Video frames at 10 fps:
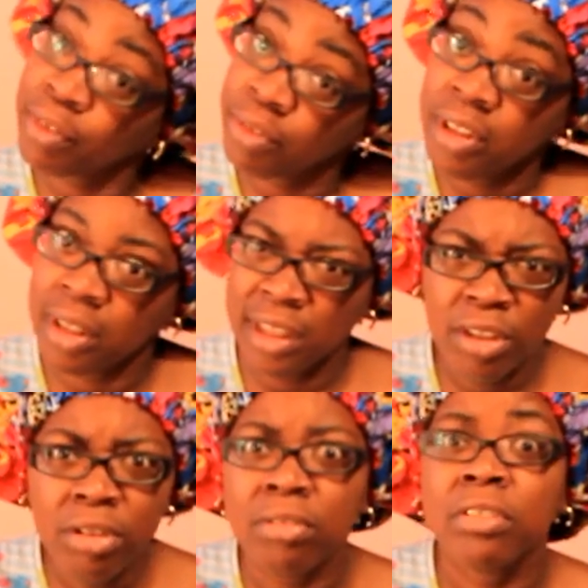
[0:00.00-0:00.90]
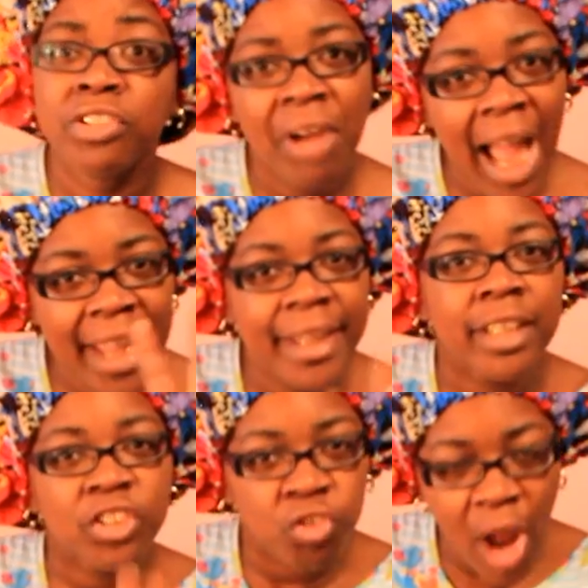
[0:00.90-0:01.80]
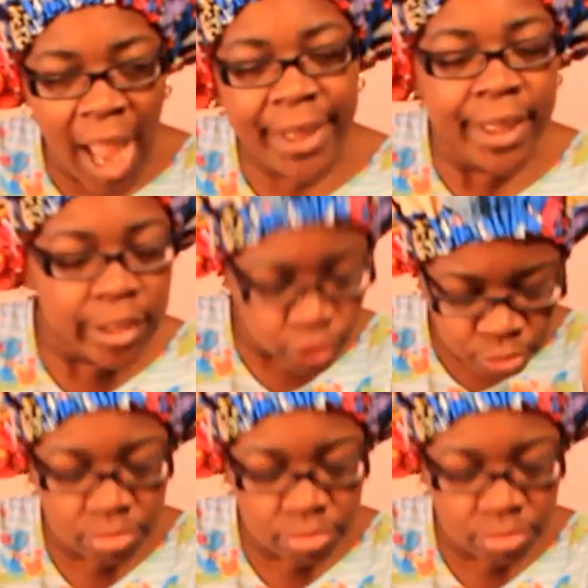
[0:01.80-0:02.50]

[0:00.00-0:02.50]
For real. It do. Try it. Try it.